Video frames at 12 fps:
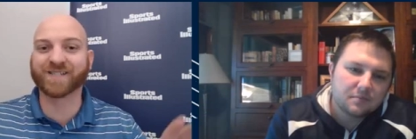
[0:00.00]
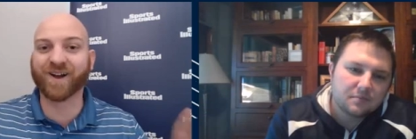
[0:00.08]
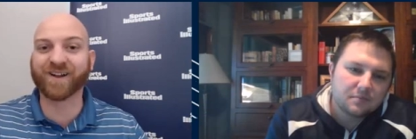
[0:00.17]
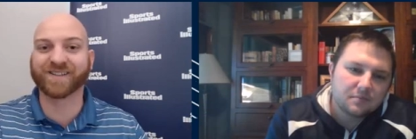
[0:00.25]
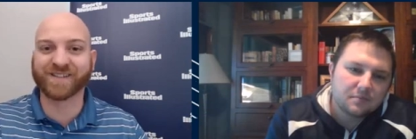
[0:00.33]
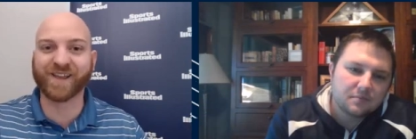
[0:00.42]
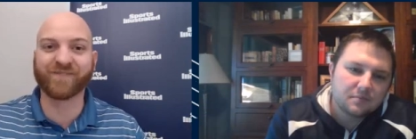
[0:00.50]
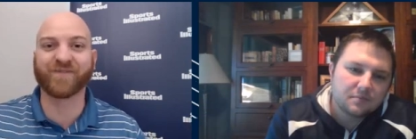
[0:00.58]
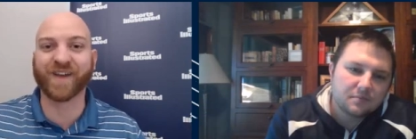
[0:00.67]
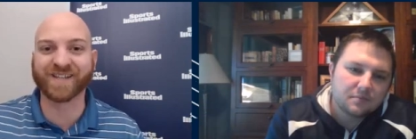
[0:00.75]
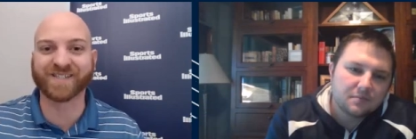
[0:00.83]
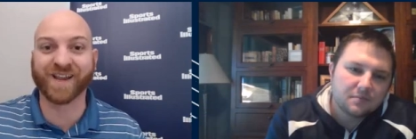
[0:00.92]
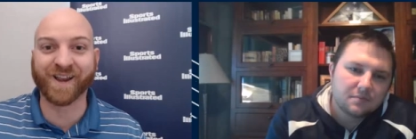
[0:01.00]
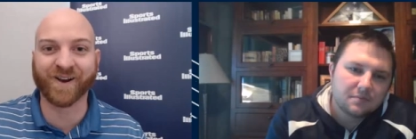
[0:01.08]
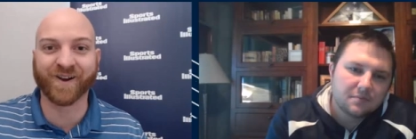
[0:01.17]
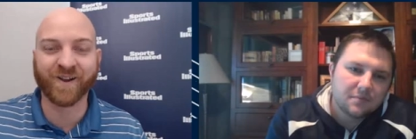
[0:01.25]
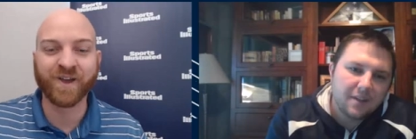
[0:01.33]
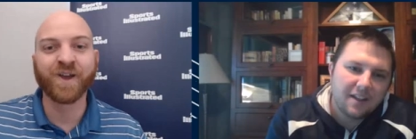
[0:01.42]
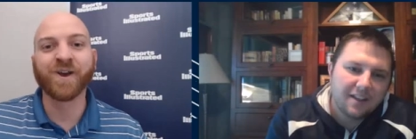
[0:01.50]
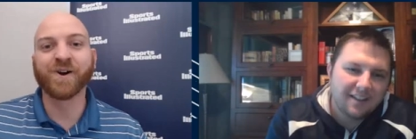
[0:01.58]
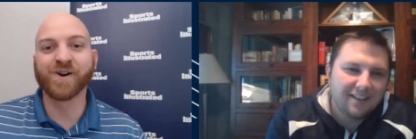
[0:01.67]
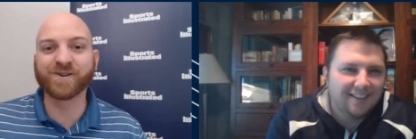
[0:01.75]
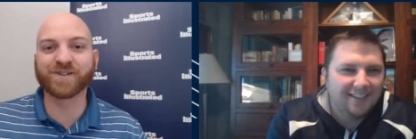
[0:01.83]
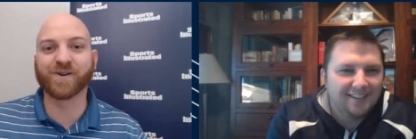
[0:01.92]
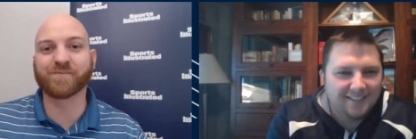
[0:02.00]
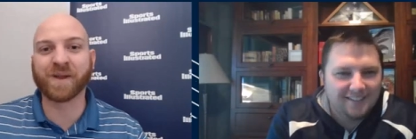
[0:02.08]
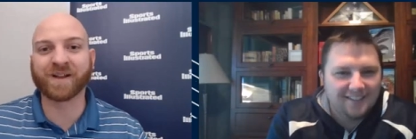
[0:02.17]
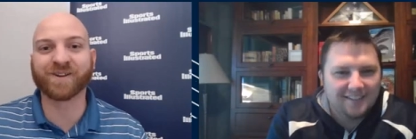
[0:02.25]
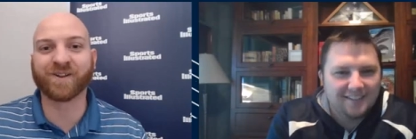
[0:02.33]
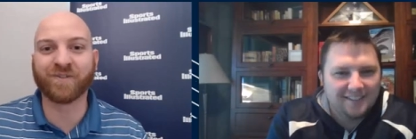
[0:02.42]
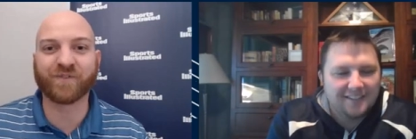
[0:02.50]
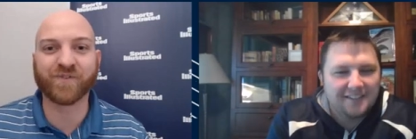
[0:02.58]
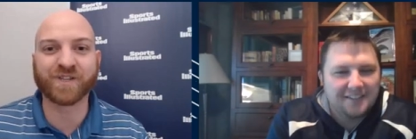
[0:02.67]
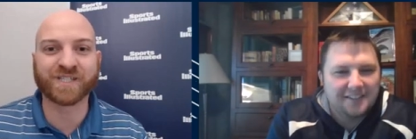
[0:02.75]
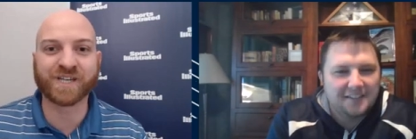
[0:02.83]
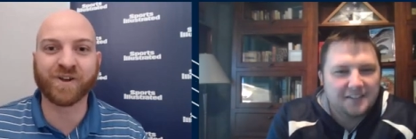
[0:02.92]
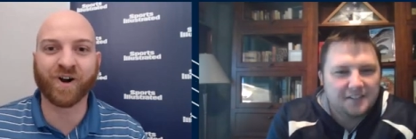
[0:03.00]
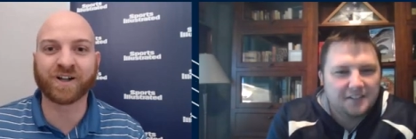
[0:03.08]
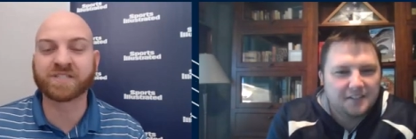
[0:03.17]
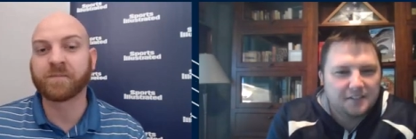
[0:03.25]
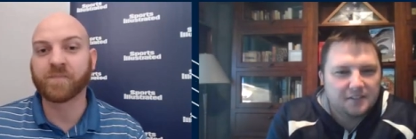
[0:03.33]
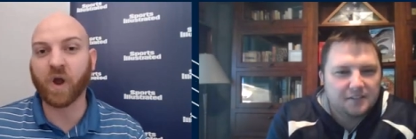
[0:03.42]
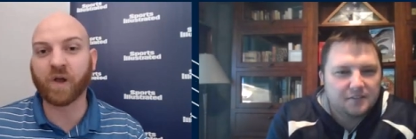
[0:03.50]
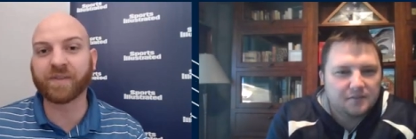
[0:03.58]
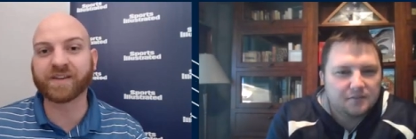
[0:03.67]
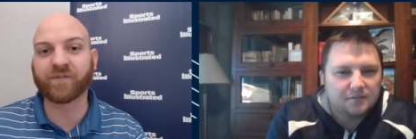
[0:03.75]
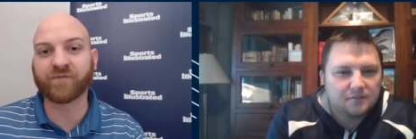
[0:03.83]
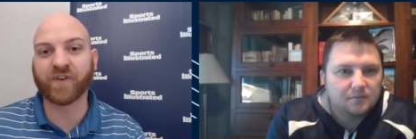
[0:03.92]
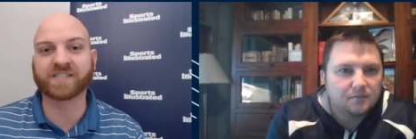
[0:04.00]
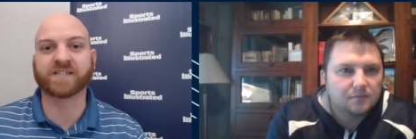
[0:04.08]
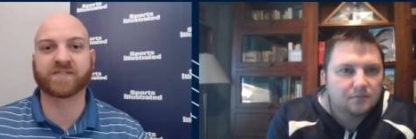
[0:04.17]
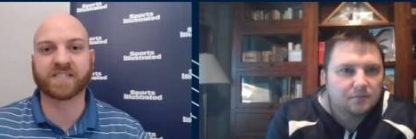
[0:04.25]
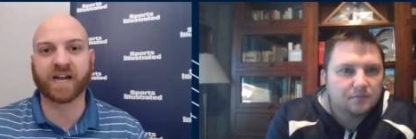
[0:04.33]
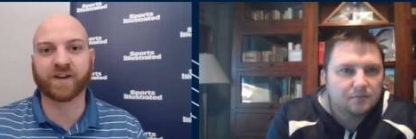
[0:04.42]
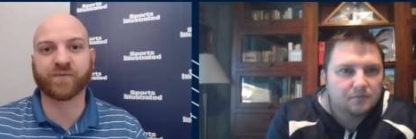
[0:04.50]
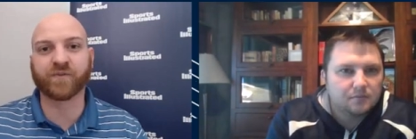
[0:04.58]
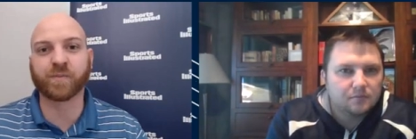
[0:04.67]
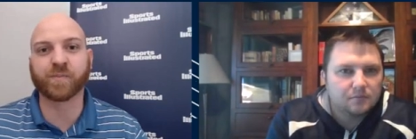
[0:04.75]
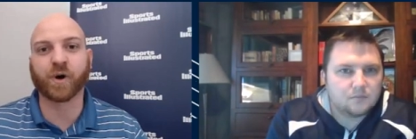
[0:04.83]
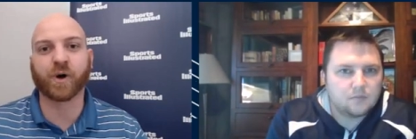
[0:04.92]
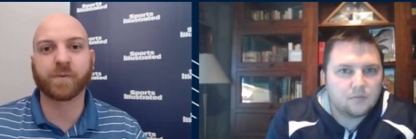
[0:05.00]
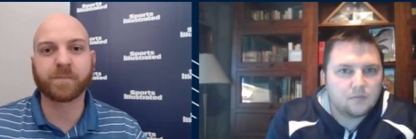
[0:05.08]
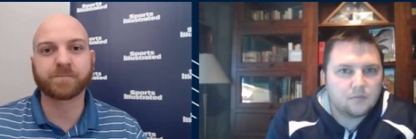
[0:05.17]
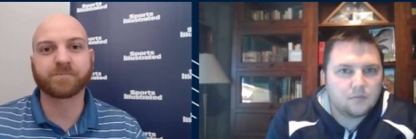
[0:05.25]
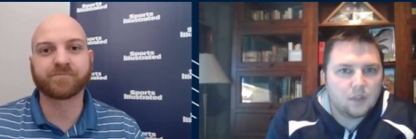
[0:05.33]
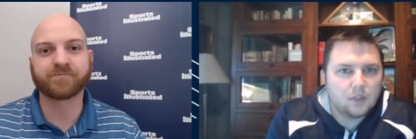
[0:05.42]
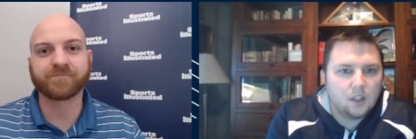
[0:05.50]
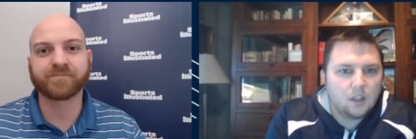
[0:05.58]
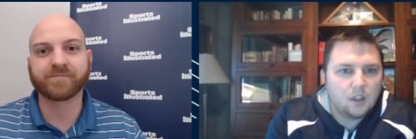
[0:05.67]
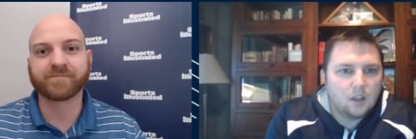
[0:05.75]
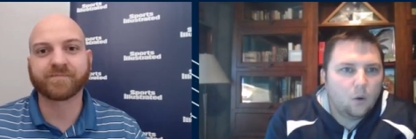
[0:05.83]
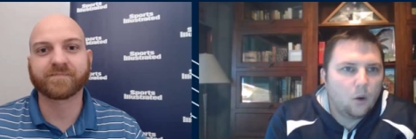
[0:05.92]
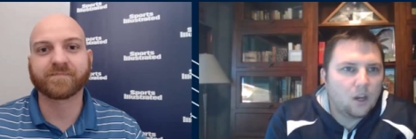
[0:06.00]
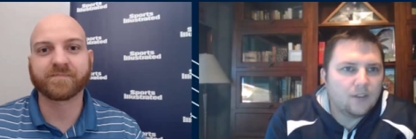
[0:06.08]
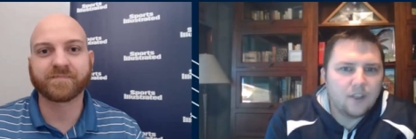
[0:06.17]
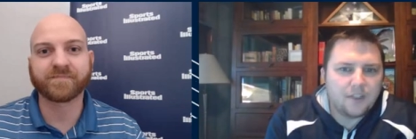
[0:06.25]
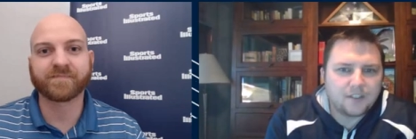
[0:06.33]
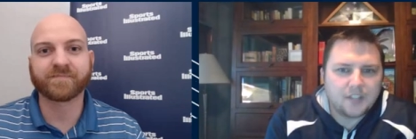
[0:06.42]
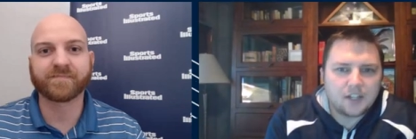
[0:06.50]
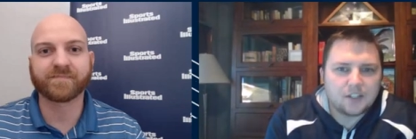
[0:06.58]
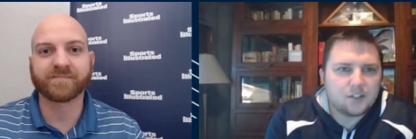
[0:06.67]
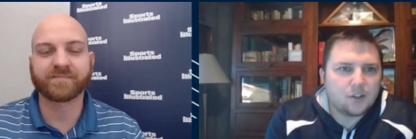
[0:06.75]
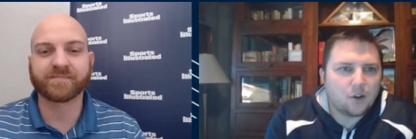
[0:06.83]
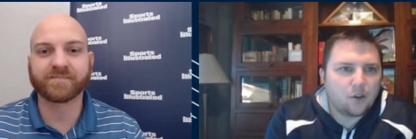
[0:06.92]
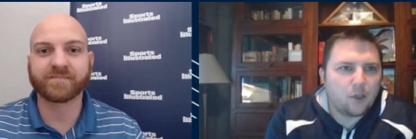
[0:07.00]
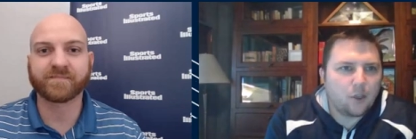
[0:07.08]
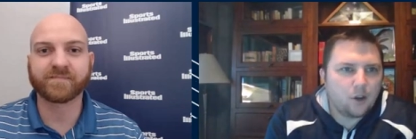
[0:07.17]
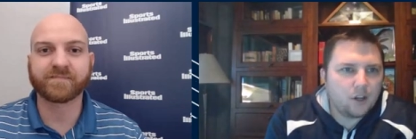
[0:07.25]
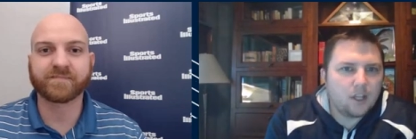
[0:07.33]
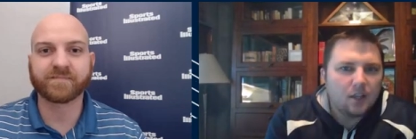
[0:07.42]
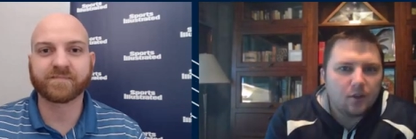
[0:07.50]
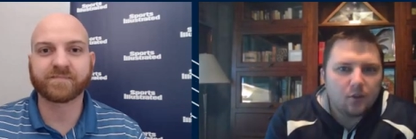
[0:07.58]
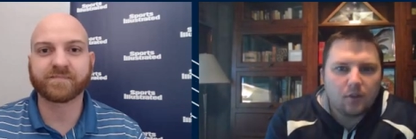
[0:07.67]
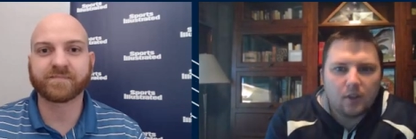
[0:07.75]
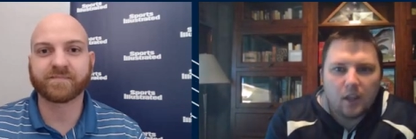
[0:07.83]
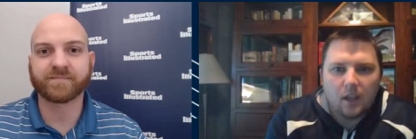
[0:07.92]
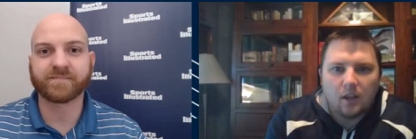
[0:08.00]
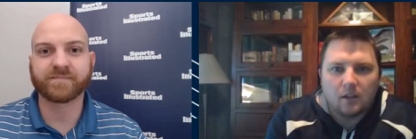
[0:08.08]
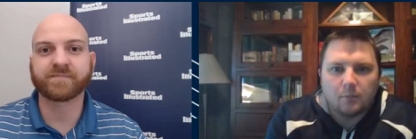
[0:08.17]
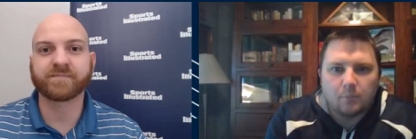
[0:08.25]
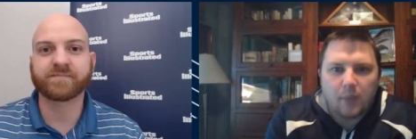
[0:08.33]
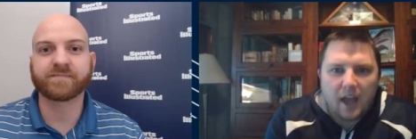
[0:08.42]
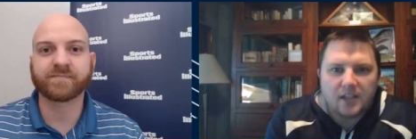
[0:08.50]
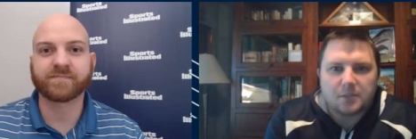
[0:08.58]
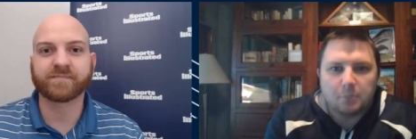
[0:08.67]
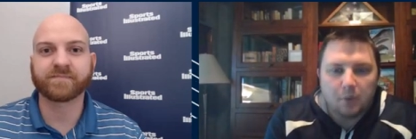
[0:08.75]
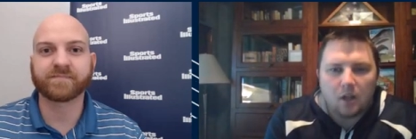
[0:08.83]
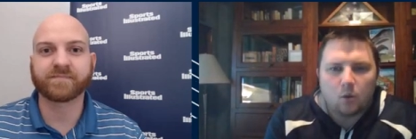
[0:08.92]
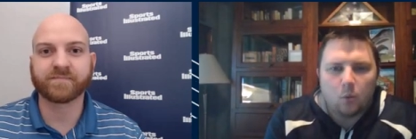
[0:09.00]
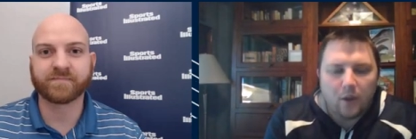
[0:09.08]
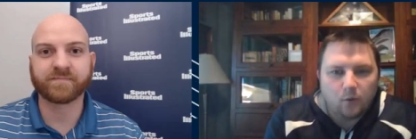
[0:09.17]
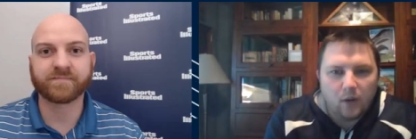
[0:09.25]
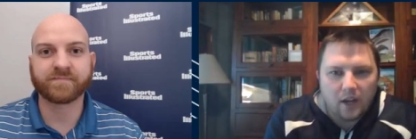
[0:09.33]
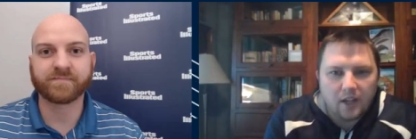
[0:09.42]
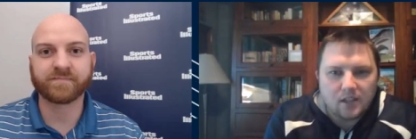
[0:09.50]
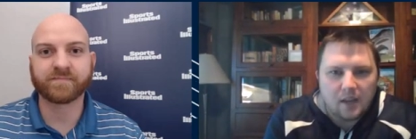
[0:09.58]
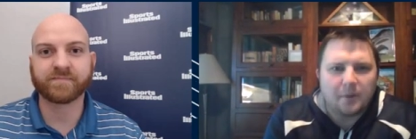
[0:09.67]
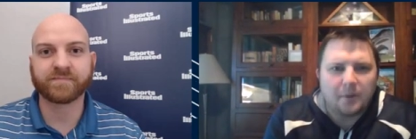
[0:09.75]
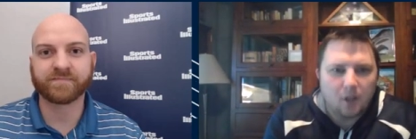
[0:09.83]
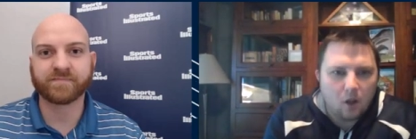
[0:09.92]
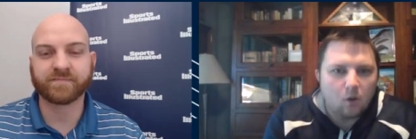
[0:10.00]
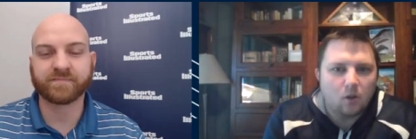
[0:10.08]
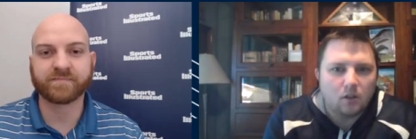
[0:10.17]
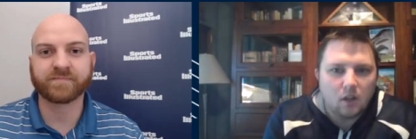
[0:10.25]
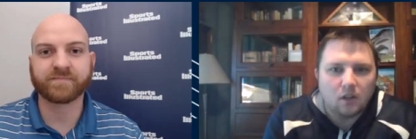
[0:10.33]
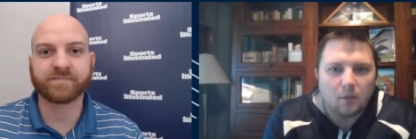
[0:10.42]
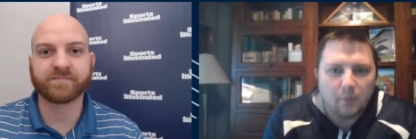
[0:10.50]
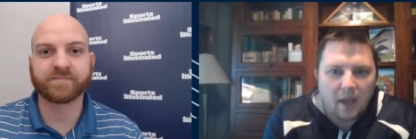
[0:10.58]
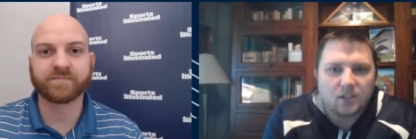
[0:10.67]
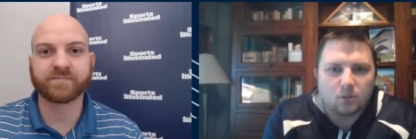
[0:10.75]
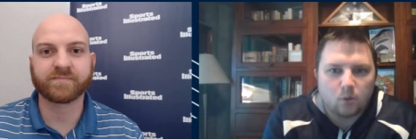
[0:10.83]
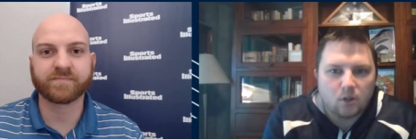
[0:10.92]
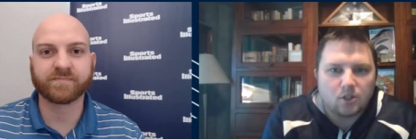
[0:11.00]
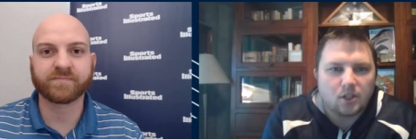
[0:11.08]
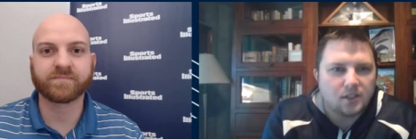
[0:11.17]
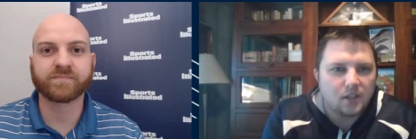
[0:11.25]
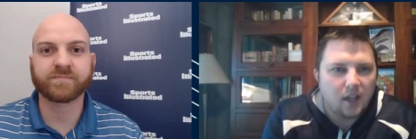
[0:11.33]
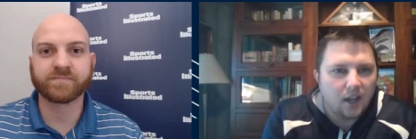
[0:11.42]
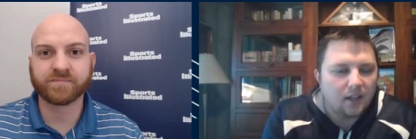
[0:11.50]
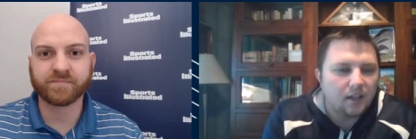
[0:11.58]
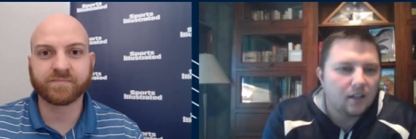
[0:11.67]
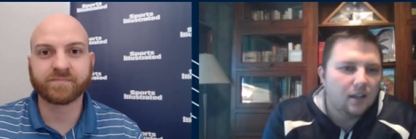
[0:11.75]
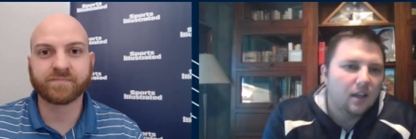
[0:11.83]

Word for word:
Speaker 1: let's talk defense here. Who's your pick to click for the Seahawks on the defensive side of the football?
Speaker 2: Well, given that the Texans are 30th in pass block win rates, I'm going to go along the pass rushing side.